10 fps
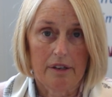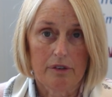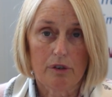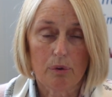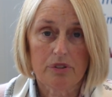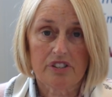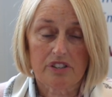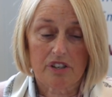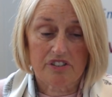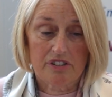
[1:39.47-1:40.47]
Notice
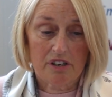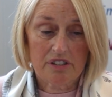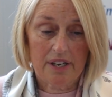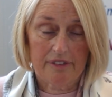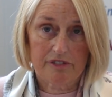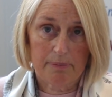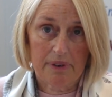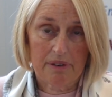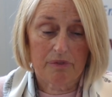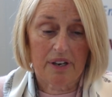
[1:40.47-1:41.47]
does not have to
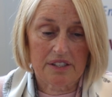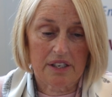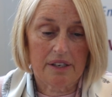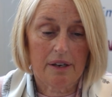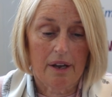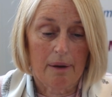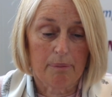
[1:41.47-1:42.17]
be in writing,